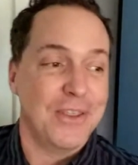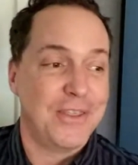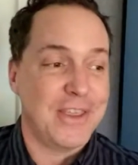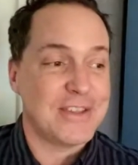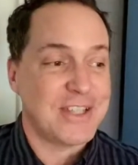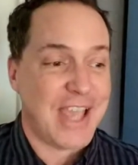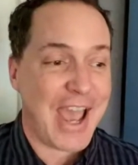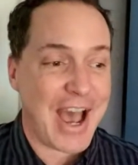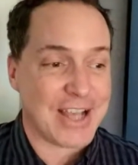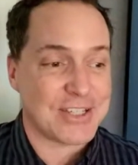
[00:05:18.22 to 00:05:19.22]
This
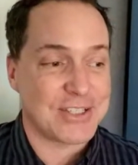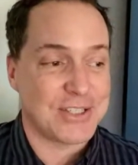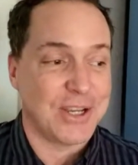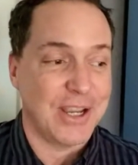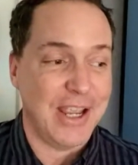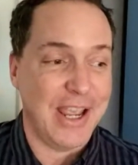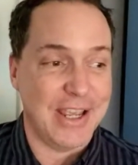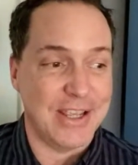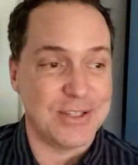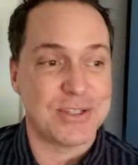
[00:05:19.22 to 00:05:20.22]
cast
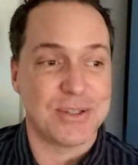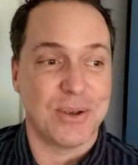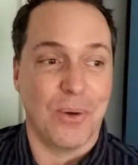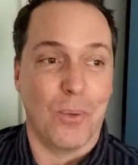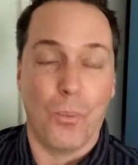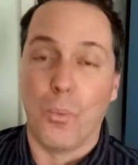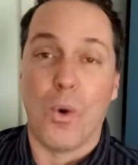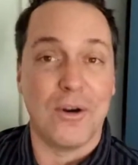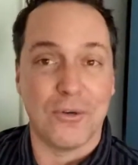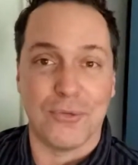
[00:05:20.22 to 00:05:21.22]
is
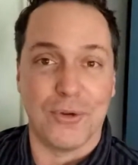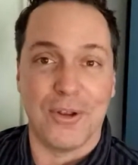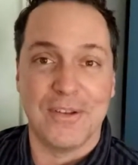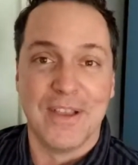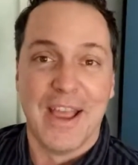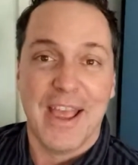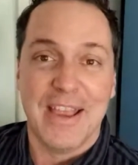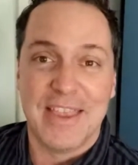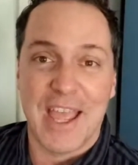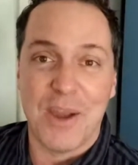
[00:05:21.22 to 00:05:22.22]
wonderful.
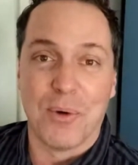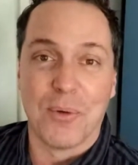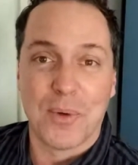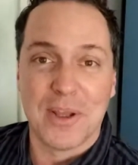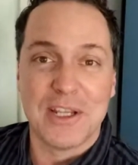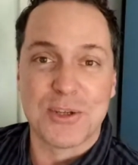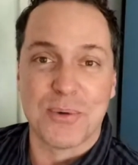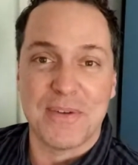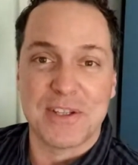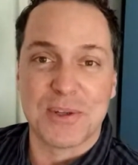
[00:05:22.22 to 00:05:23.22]
They were really
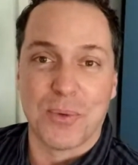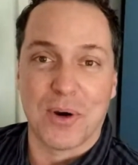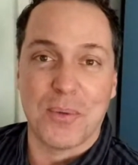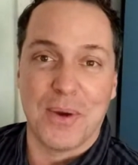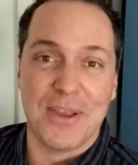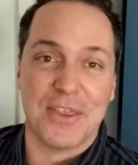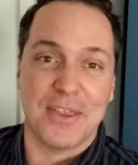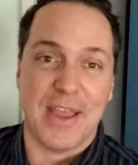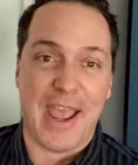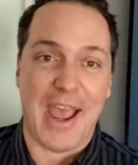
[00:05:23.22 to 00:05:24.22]
terrific to work with,
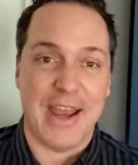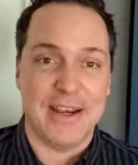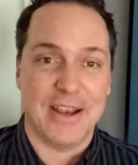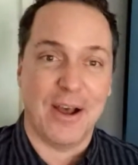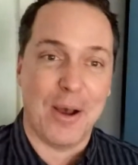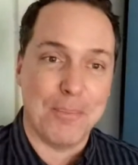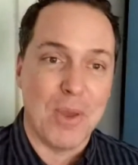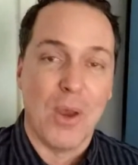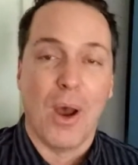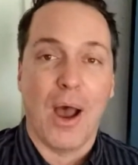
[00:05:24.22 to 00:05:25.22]
and
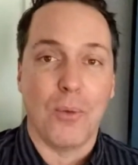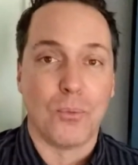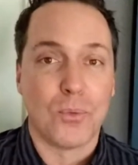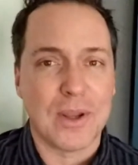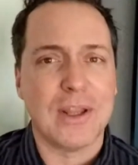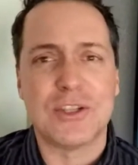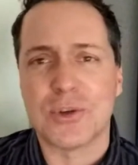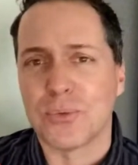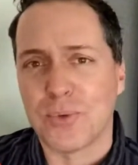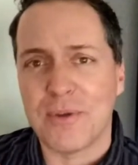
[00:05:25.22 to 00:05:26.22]
really
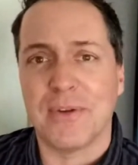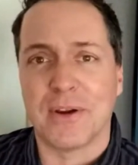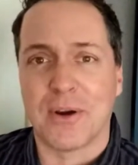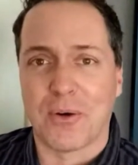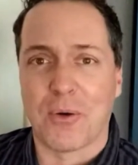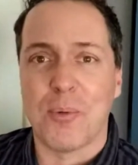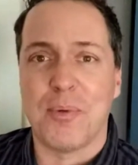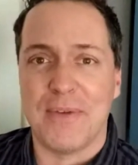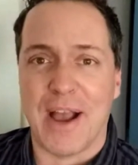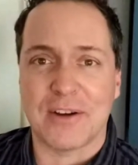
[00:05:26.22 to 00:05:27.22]
terrific group
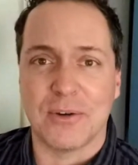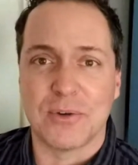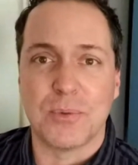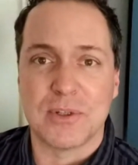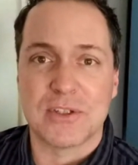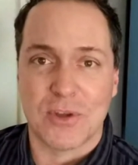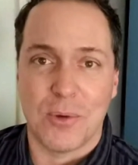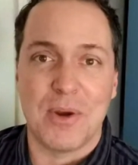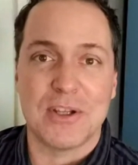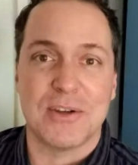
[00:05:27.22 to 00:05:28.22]
of actors with so
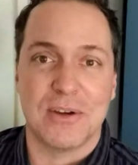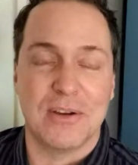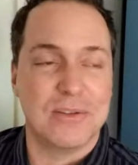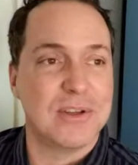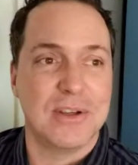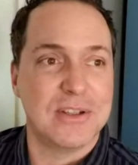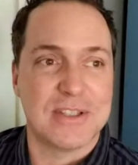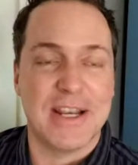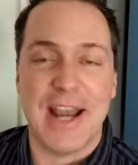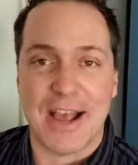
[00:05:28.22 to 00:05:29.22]
much
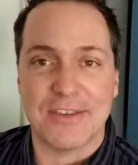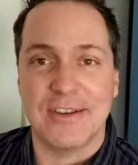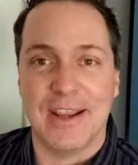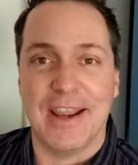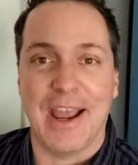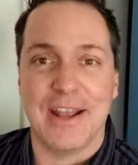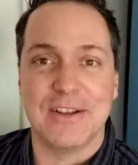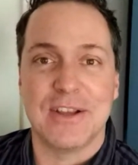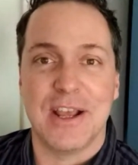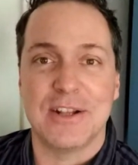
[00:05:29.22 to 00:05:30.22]
tenacity
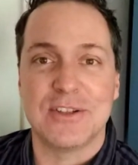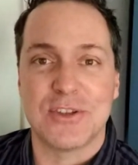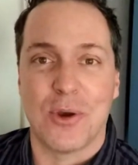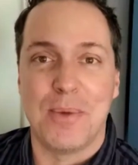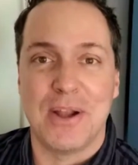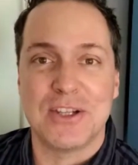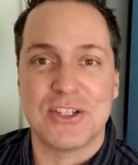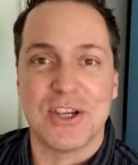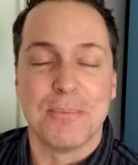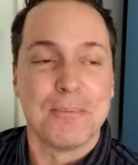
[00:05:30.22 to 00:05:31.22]
and so much